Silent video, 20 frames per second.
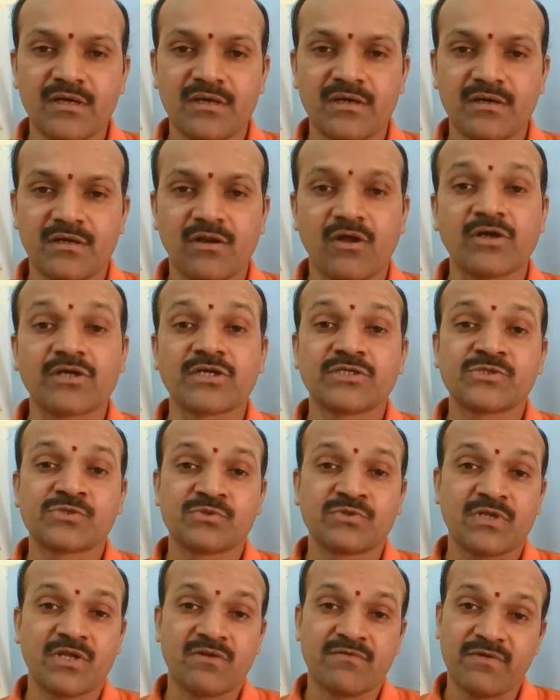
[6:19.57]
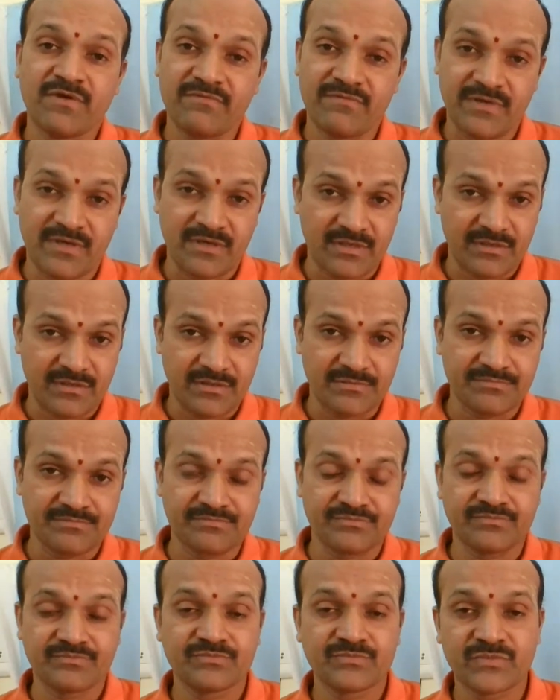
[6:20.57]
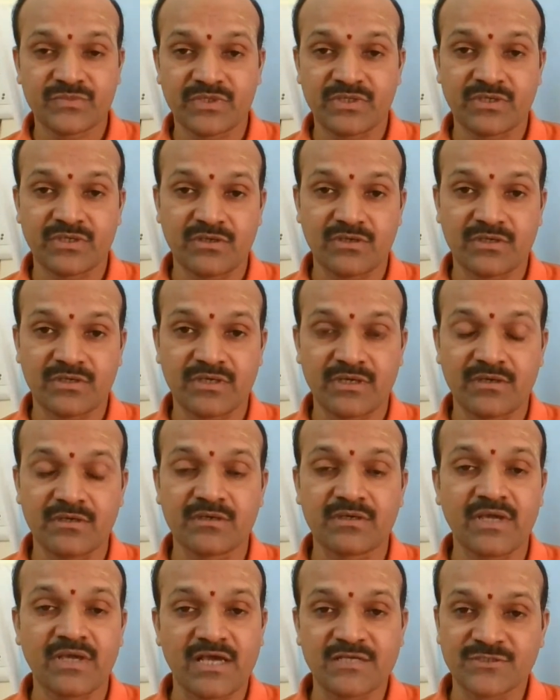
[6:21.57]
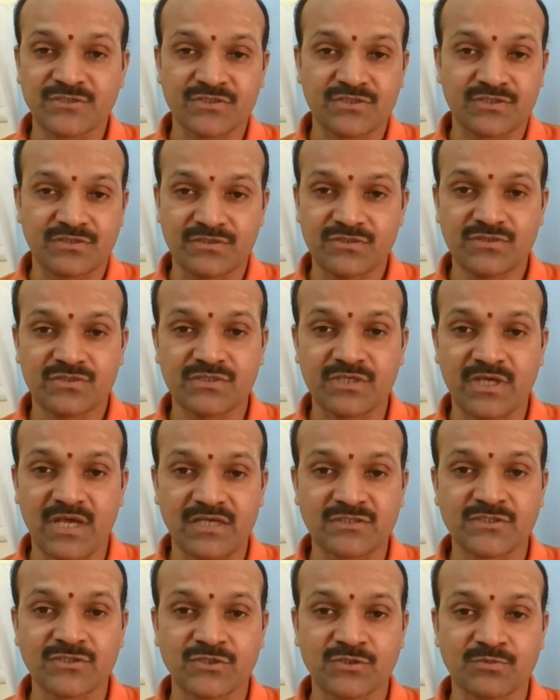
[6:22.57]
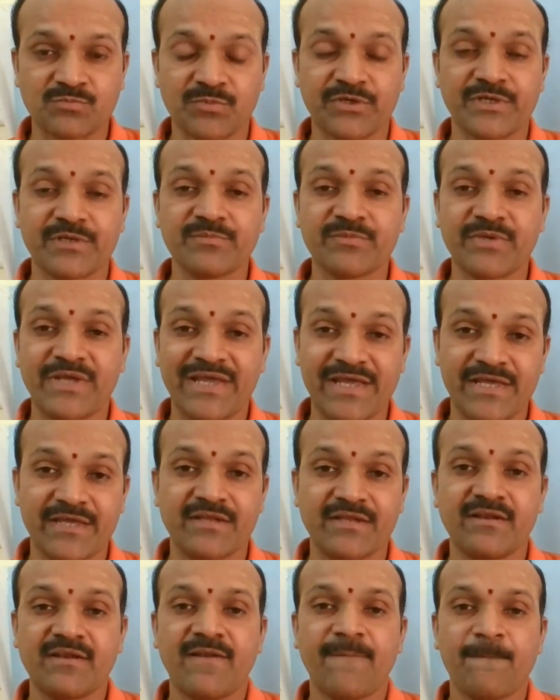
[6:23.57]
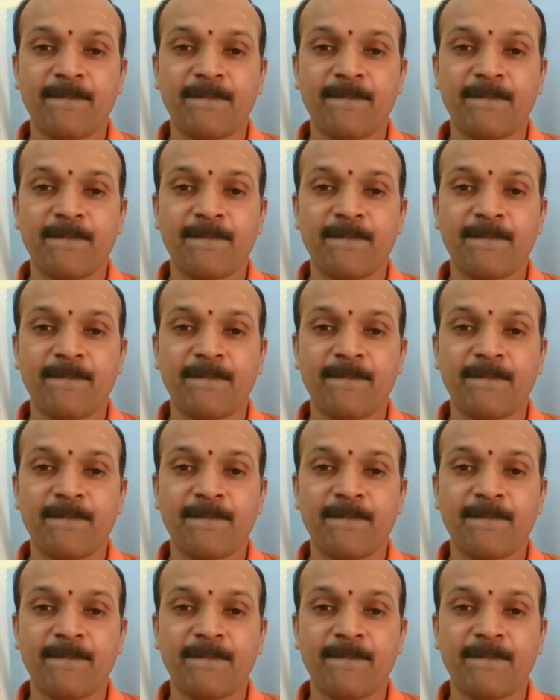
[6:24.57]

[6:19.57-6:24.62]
Longitudinal wave in uh, gaseous medium, air.